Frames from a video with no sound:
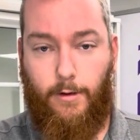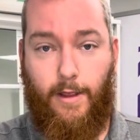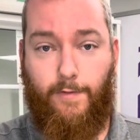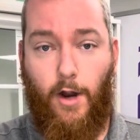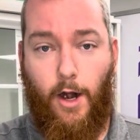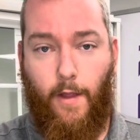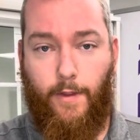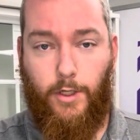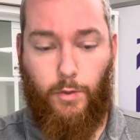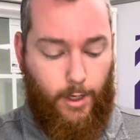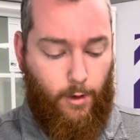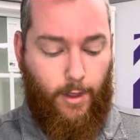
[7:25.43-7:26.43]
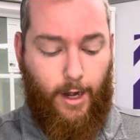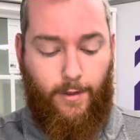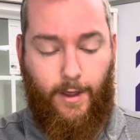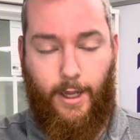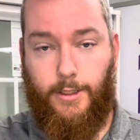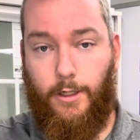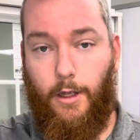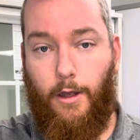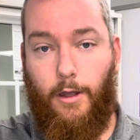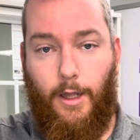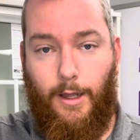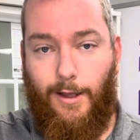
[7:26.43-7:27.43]
they've done on this window that I think is a
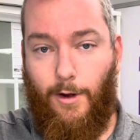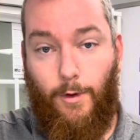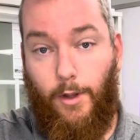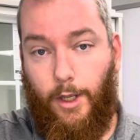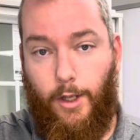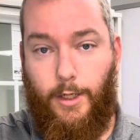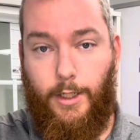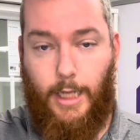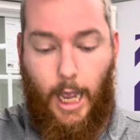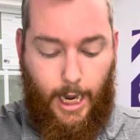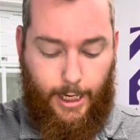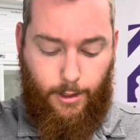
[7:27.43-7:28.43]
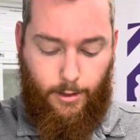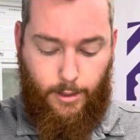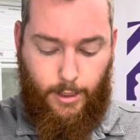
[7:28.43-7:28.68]
really good design,